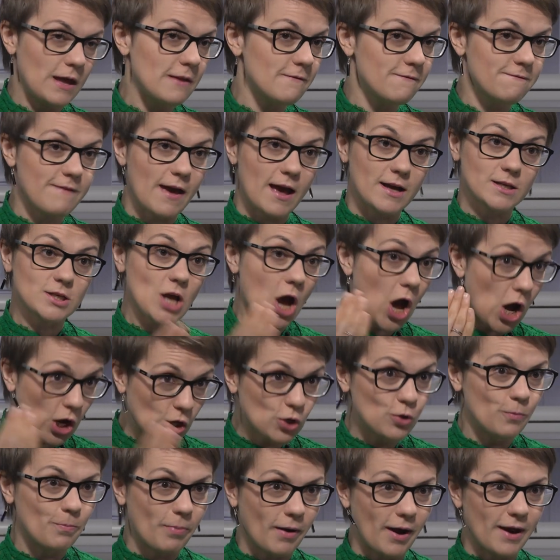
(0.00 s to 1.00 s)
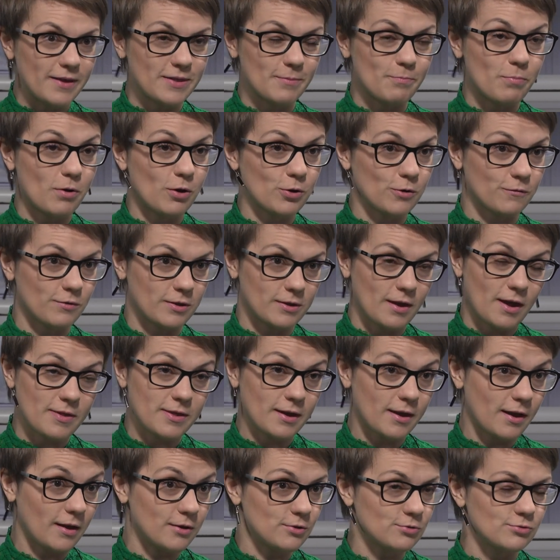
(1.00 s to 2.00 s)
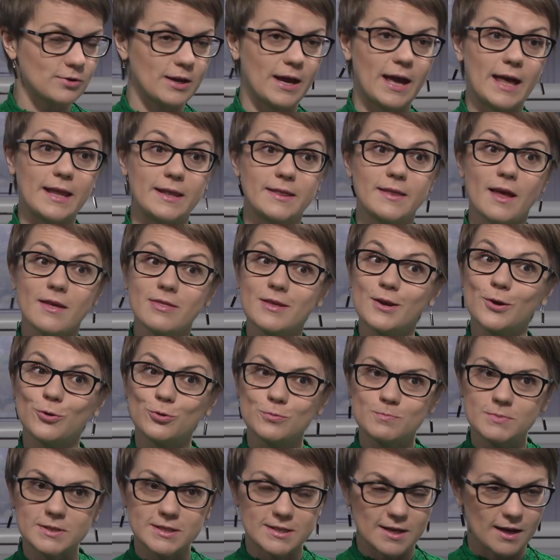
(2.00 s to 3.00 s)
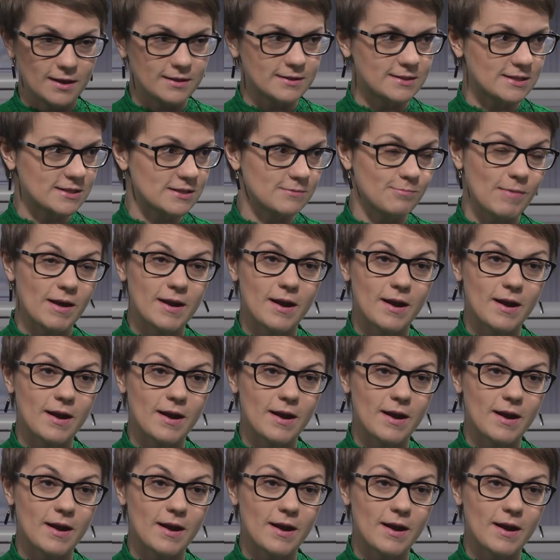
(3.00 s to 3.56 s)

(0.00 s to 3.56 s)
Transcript: in fact occupy the part of another country and nothing could be done doesn't